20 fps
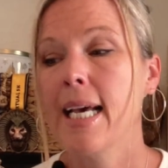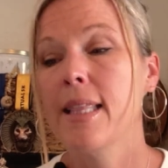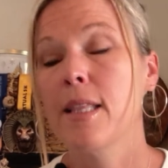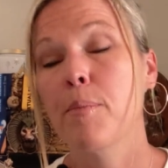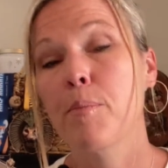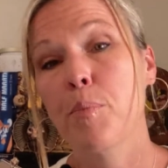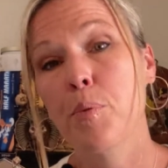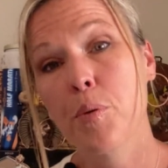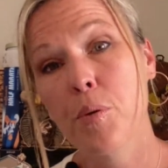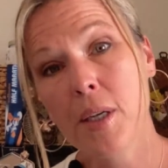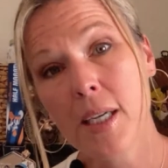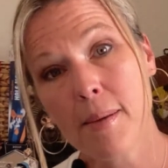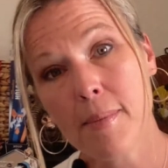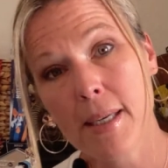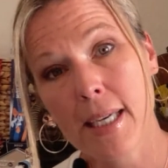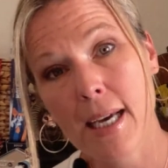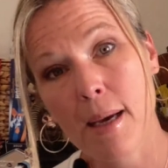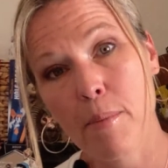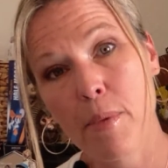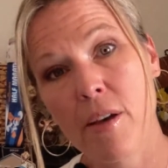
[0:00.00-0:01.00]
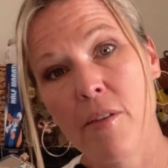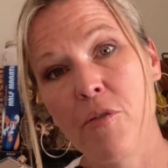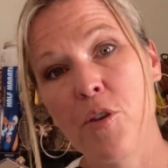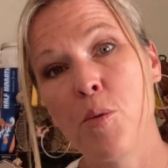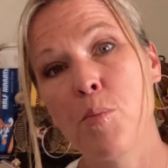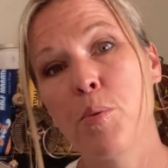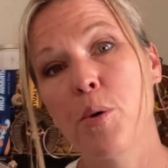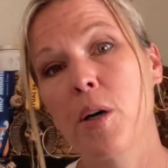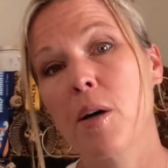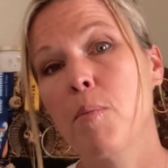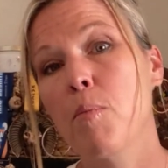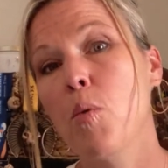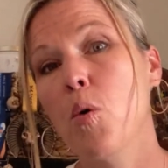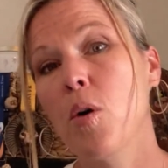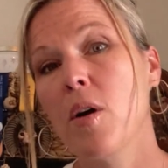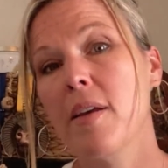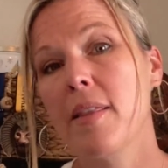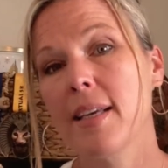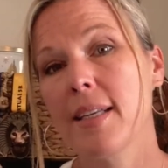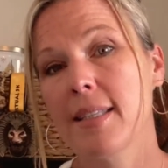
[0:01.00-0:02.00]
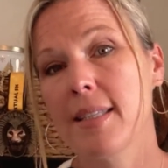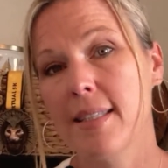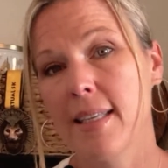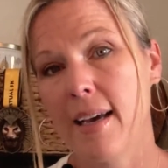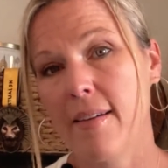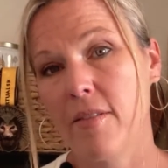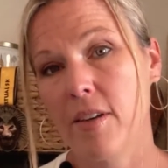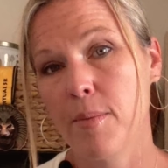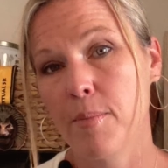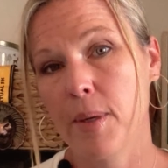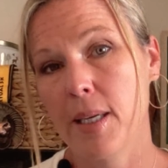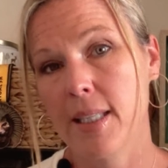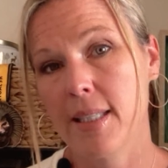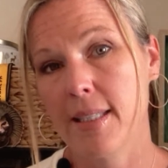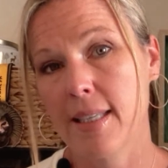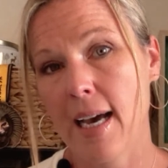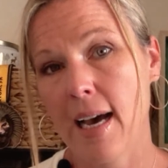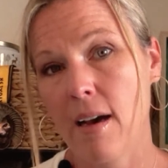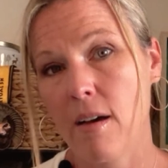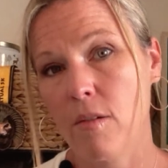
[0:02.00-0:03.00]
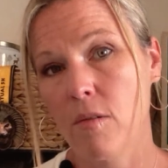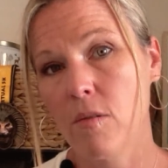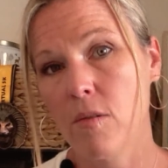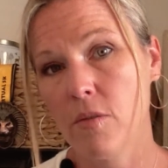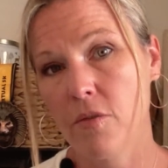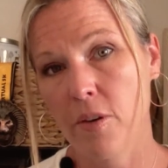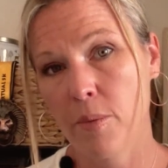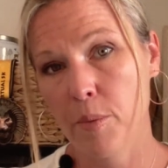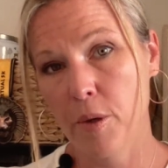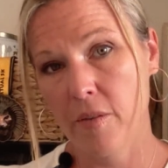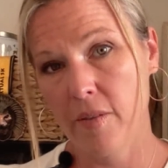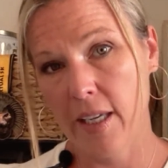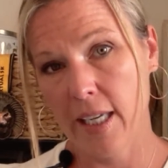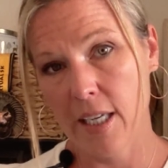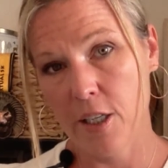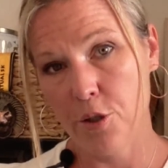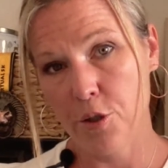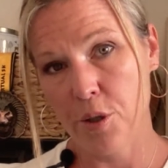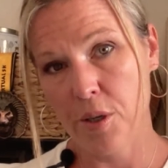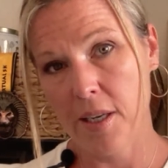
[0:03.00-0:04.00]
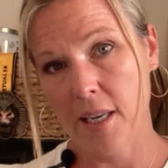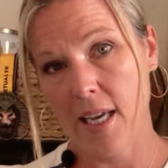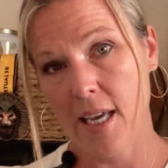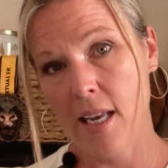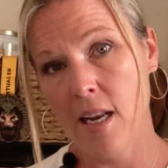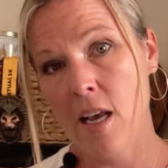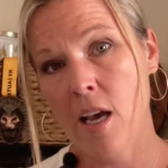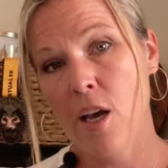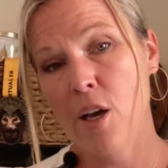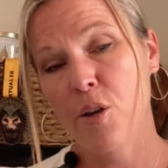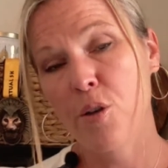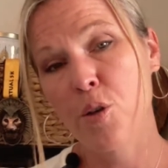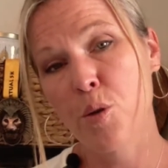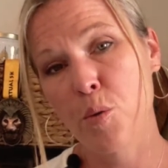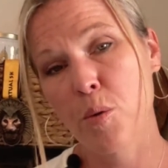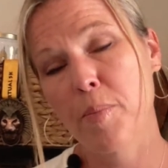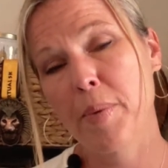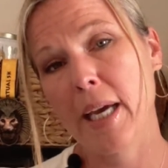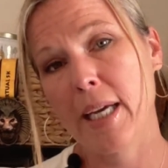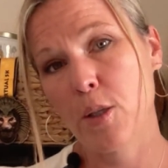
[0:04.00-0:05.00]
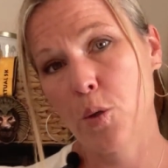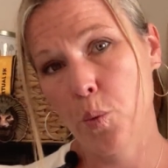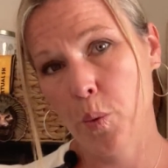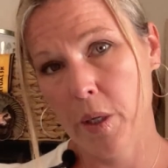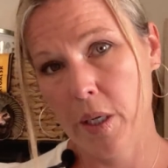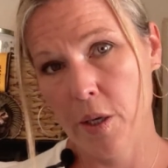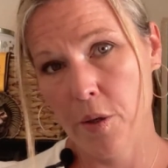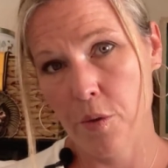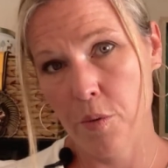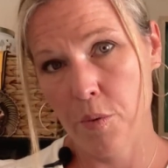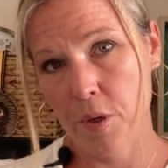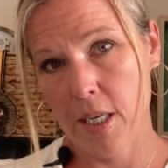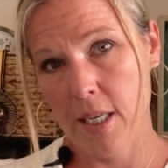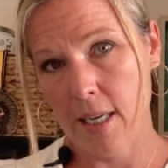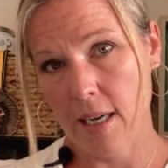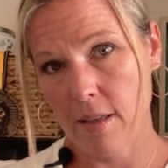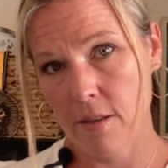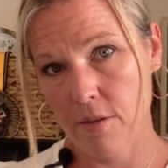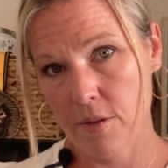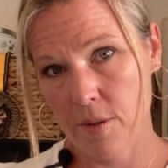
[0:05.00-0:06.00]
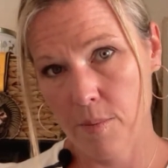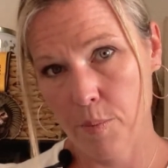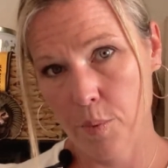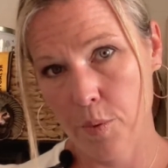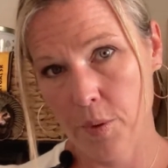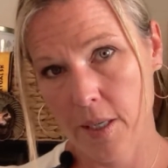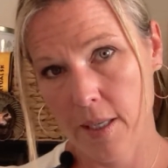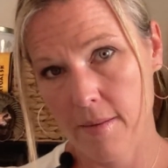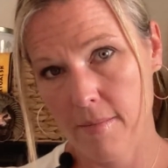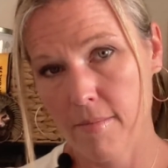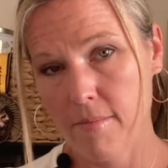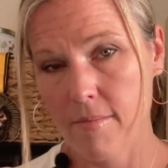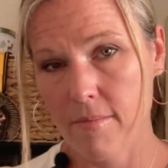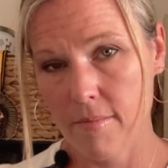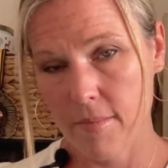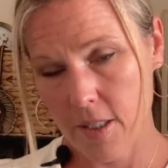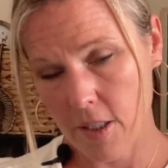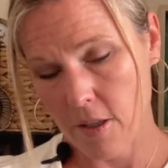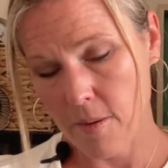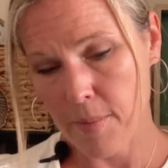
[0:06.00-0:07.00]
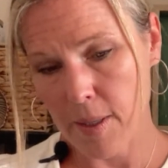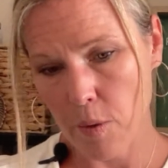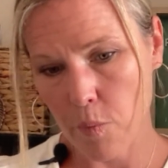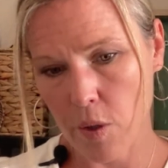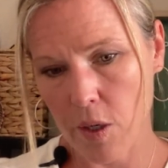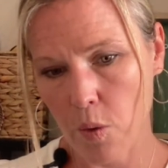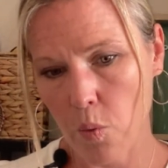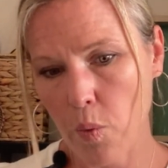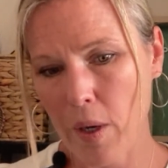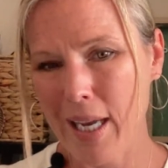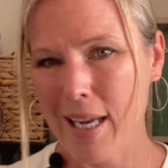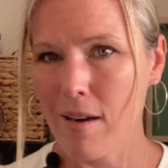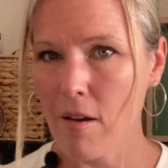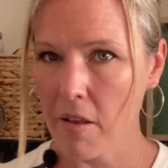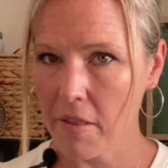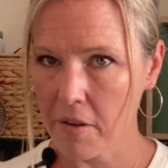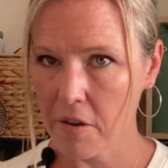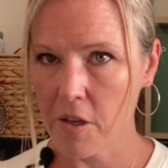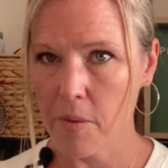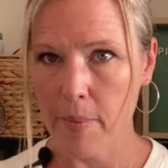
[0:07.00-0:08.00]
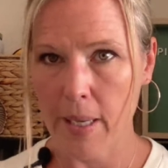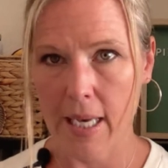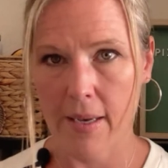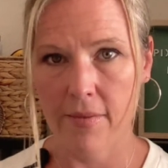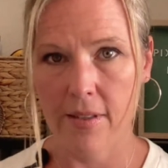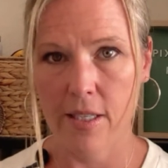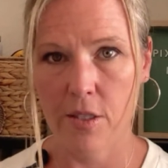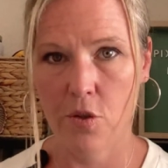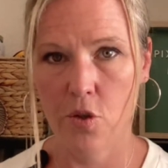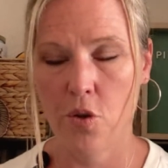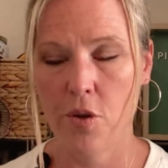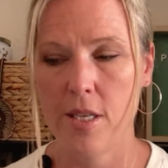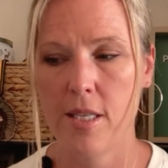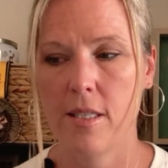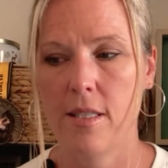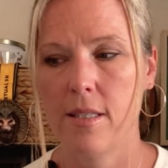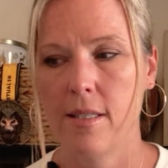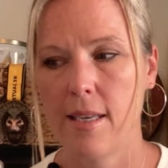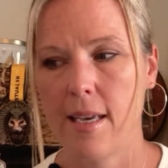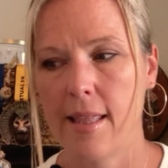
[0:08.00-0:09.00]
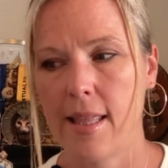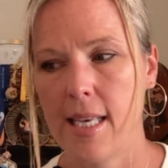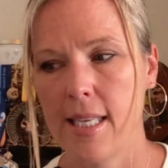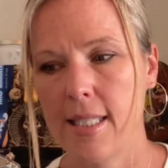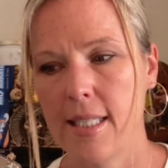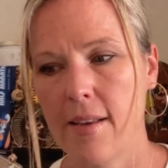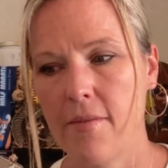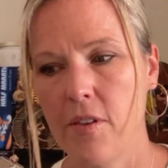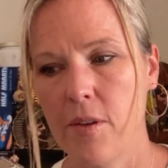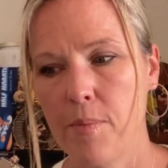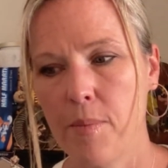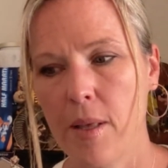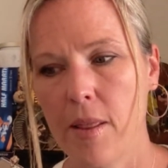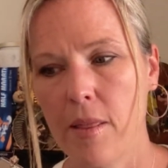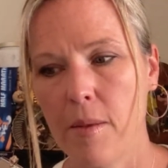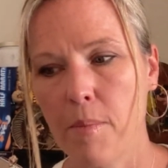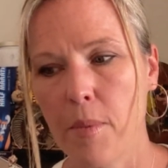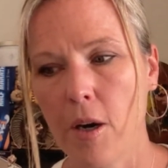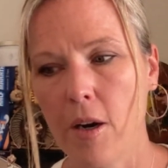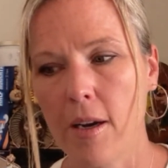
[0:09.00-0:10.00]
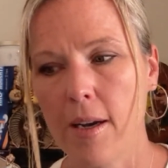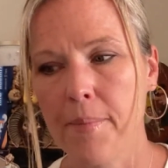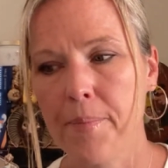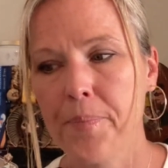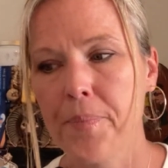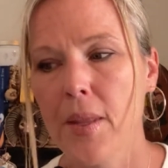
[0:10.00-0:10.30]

The premium, if you book more than 7 months out from your vacation date, you will pay $23 a point. So you may want to wait, although you may have less choices at that 7-month mark.